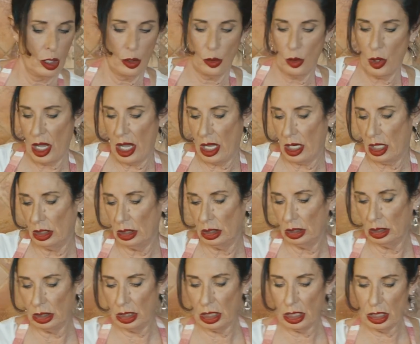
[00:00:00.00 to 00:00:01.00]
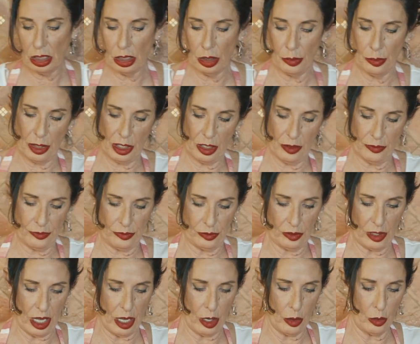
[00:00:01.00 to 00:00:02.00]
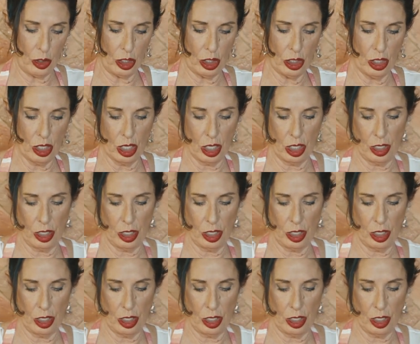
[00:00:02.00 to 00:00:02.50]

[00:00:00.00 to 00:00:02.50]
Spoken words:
We'll add a little bit of flour,